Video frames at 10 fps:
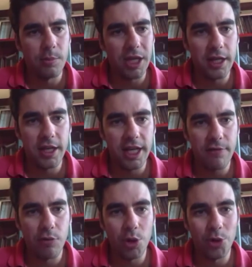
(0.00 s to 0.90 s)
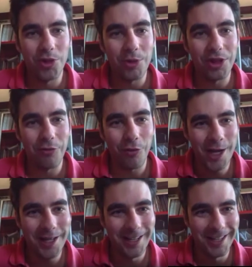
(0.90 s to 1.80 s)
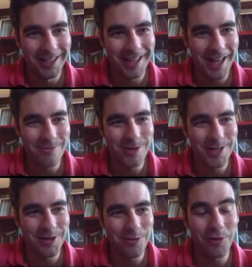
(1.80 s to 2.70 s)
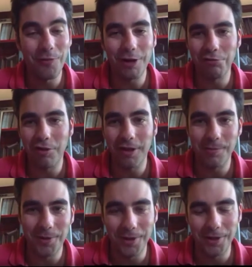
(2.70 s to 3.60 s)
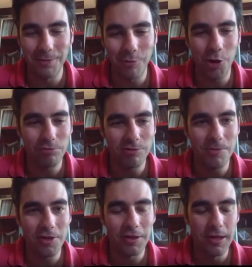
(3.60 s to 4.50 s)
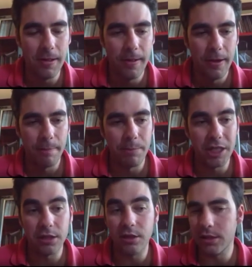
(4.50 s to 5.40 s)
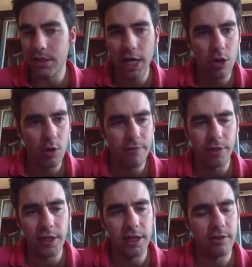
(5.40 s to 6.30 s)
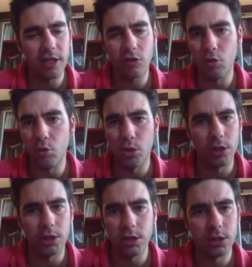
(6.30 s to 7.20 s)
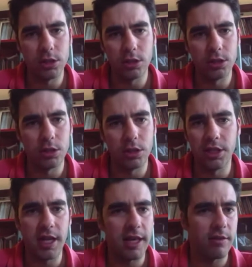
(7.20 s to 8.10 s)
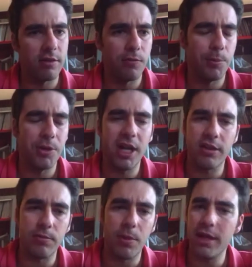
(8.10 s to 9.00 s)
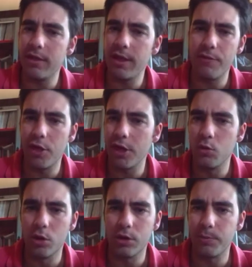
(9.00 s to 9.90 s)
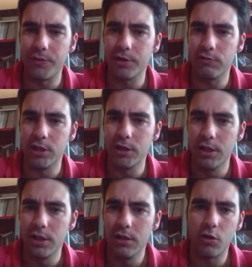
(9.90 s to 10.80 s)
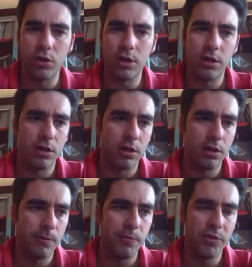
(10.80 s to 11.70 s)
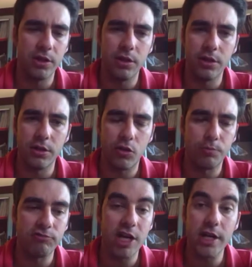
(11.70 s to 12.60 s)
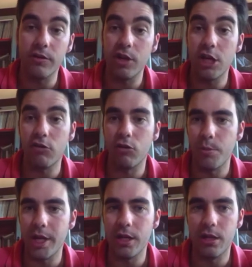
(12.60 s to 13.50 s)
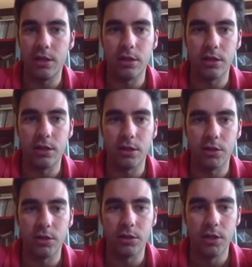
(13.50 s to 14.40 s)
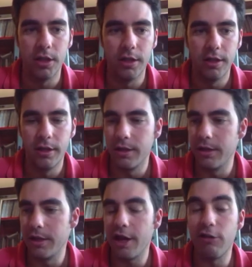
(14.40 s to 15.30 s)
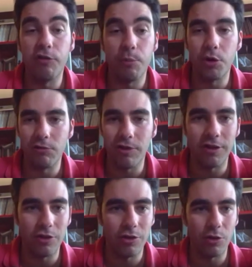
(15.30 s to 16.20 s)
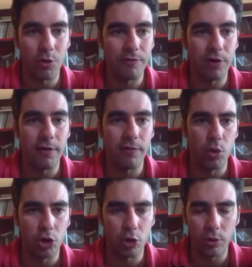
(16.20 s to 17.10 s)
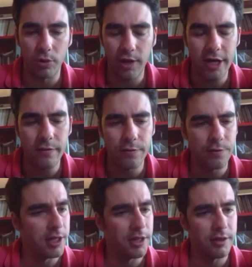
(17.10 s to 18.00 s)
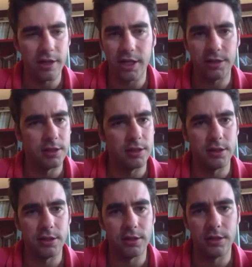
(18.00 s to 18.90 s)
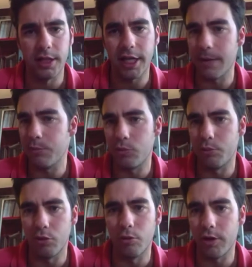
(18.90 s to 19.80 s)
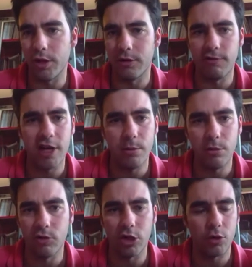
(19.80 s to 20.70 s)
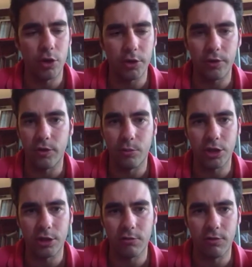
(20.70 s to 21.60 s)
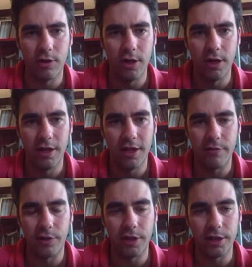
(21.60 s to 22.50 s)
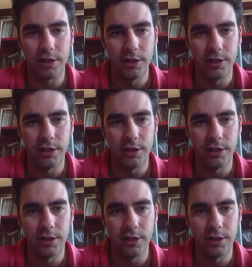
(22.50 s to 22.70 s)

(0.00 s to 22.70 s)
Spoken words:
At the beginning, everyone was a bit afraid, and we felt some problems. But now everything starts to work. From the last month, everything worked perfectly. So the suppliers, they also made the health policies, so every worker was safe, and they kept producing the labels, the corks, the bottles, everything.